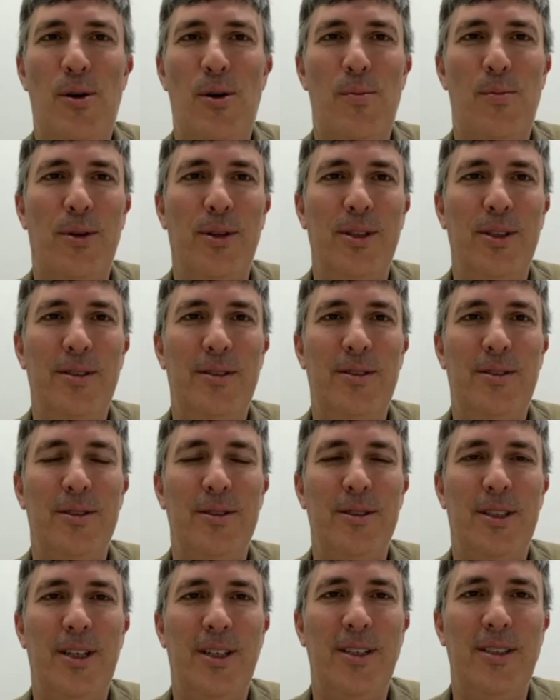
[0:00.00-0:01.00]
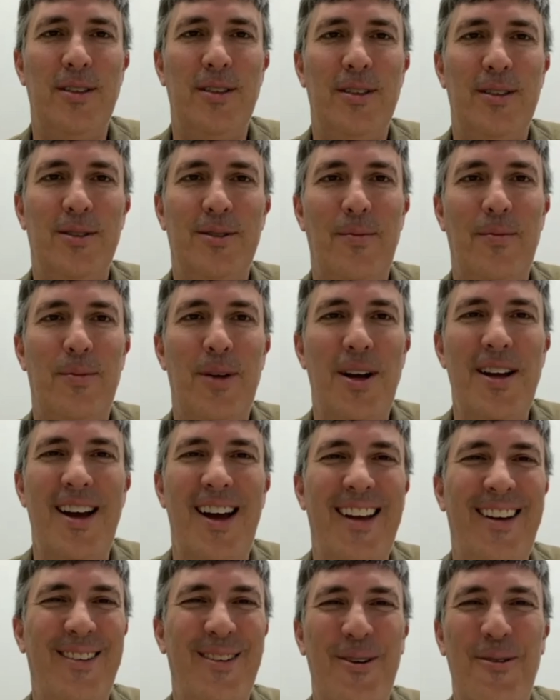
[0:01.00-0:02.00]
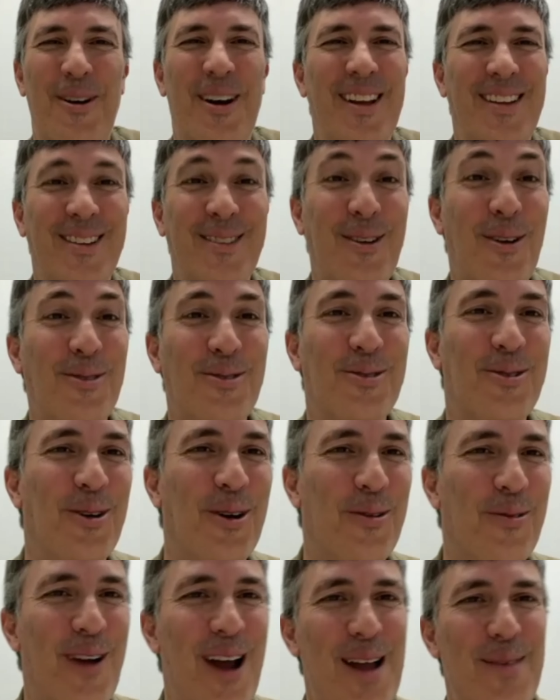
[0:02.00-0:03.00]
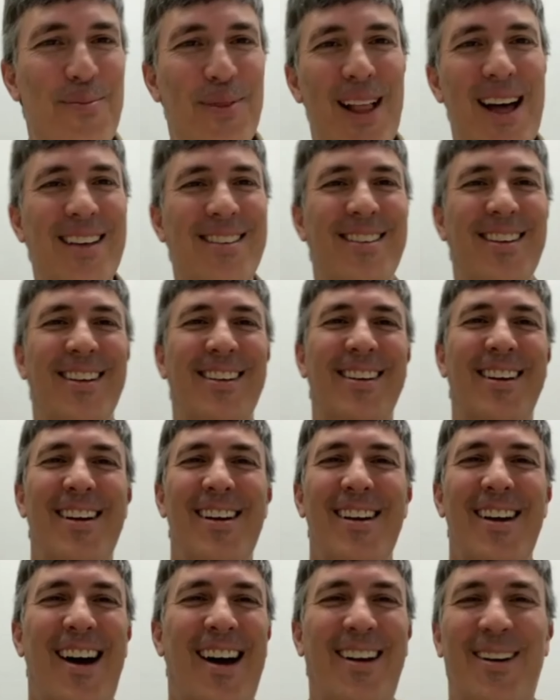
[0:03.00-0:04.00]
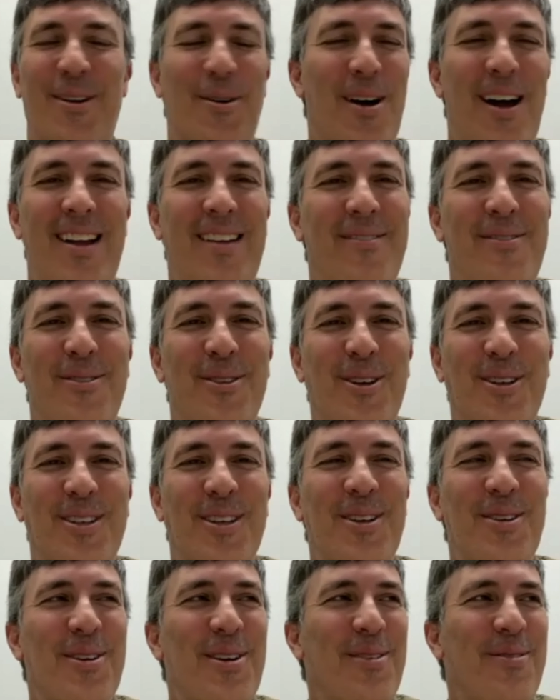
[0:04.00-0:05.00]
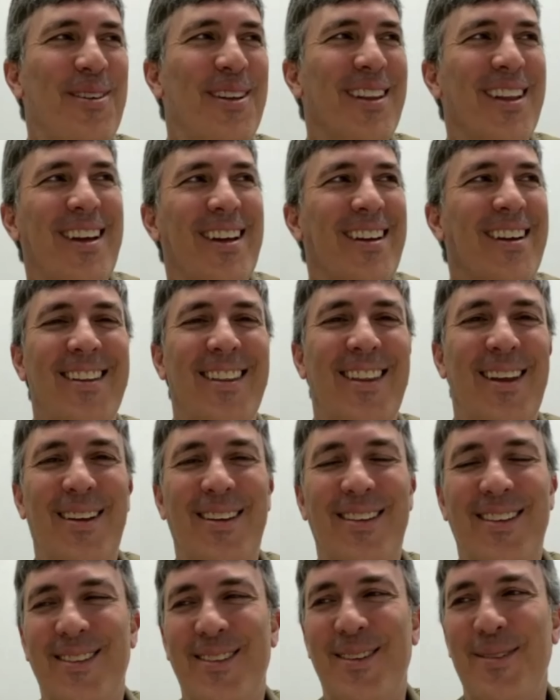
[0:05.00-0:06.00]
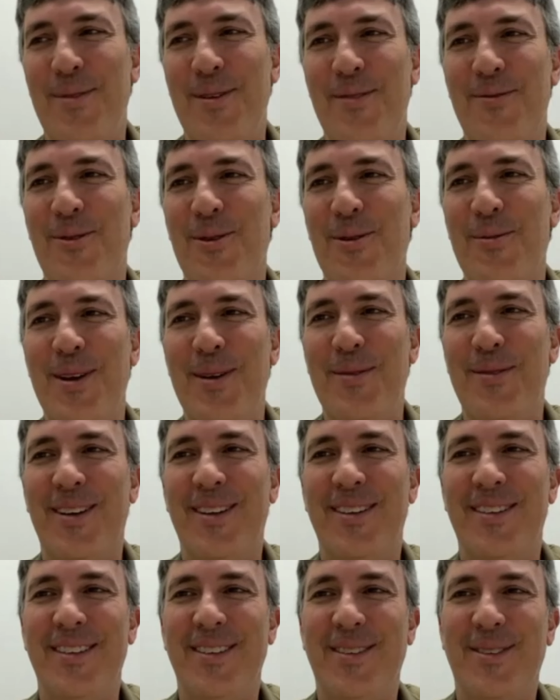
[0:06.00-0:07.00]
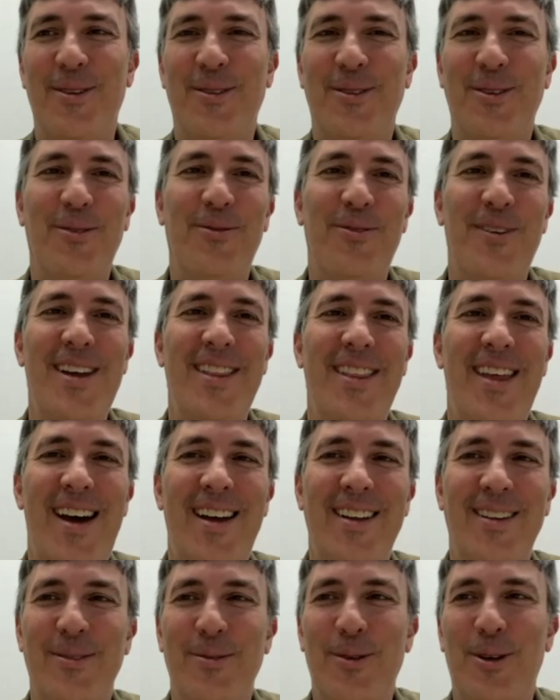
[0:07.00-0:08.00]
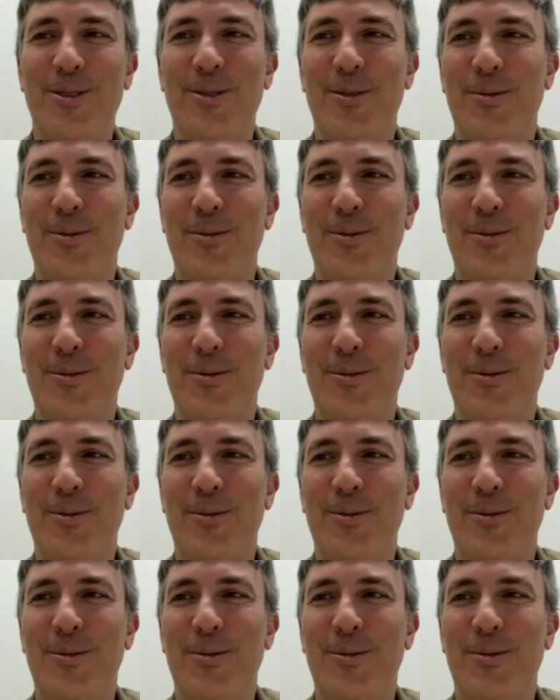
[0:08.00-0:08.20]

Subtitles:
bullets or guns, or I don't know what it is. It's also called RAD Plastic. I don't know. I haven't looked into it, but like they existed before me. But it's so you'll find that. It's also